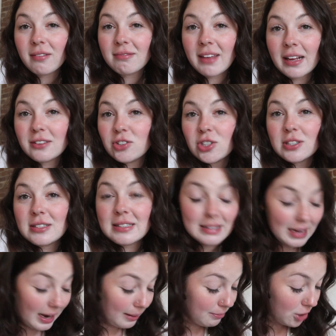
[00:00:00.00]
Like just
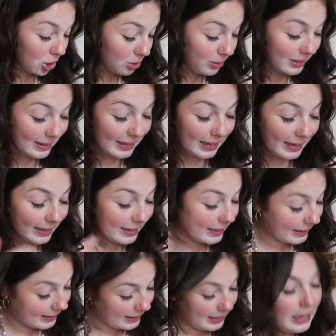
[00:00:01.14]
I'm good with like
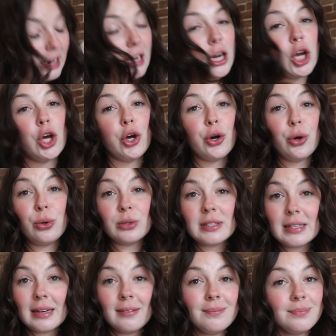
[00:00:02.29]
good old
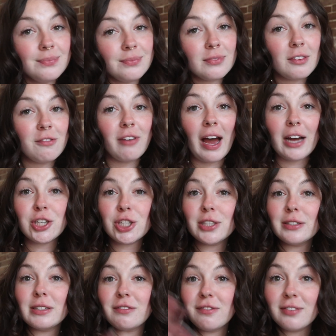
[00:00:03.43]

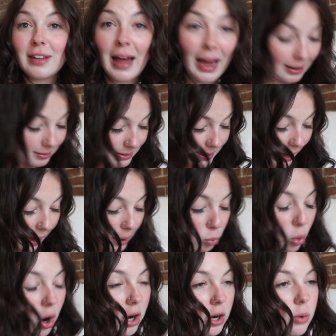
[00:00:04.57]
fashioned flat tap
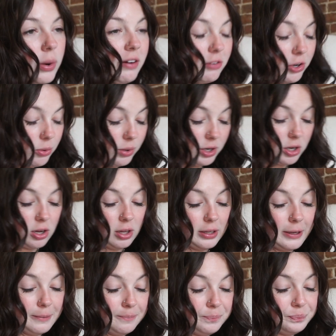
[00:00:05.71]
water, whatever you want to call it.